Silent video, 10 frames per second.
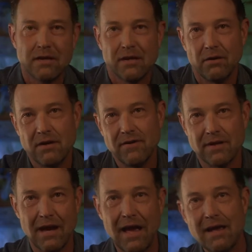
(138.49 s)
or even
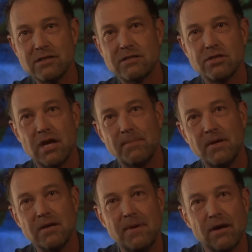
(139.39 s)
guys, to jump
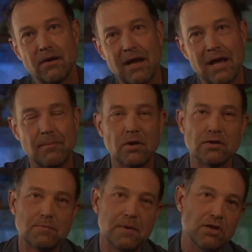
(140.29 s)
into bigger
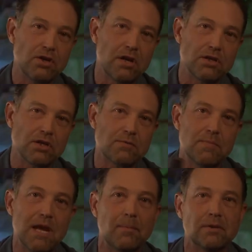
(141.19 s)
calibers, because you could just
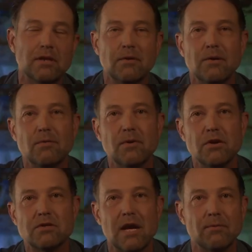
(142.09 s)
be able to
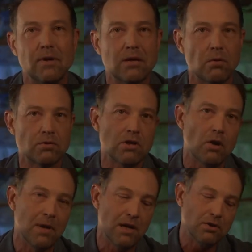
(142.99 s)
reduce that recoil so
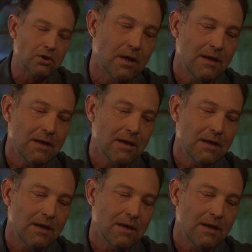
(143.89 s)
much.